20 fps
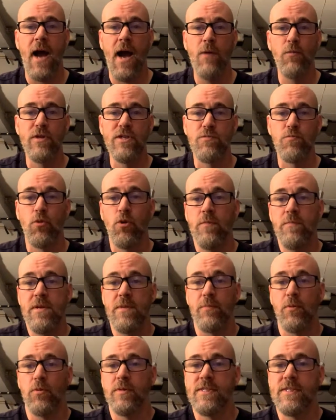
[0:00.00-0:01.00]
I wish more
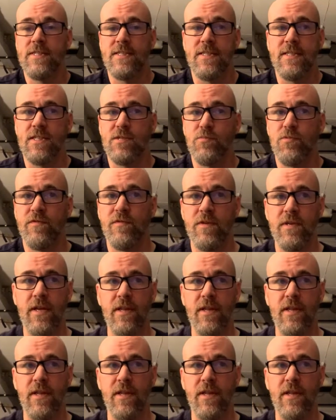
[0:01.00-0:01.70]
people would see this movie.